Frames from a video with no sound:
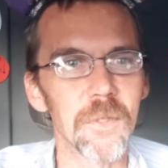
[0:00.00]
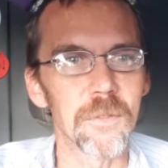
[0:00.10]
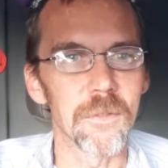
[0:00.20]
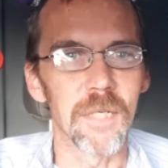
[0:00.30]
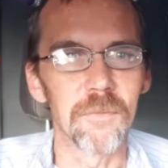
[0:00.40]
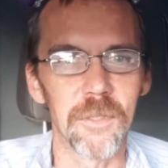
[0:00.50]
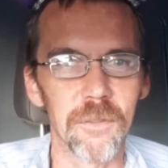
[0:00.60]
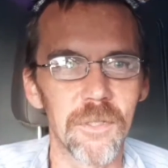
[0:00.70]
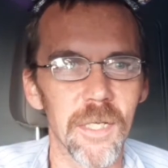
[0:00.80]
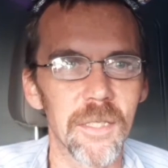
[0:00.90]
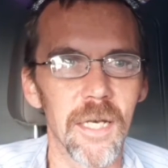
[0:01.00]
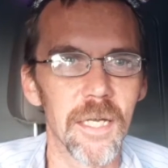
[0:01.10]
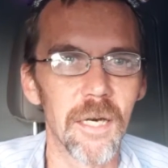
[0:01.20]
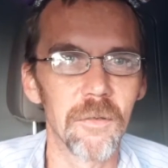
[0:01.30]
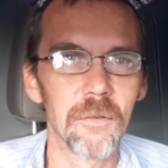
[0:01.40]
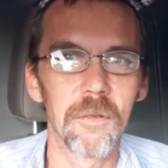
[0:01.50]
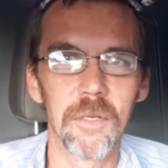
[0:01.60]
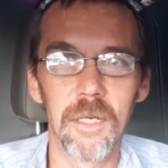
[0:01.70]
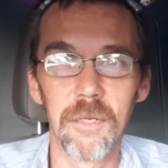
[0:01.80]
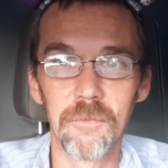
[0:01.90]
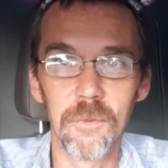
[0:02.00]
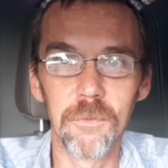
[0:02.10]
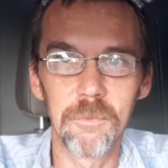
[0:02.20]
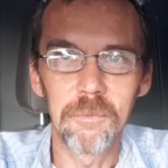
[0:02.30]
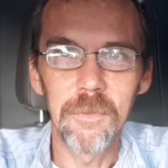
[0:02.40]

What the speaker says: So definitely go check that out. And if you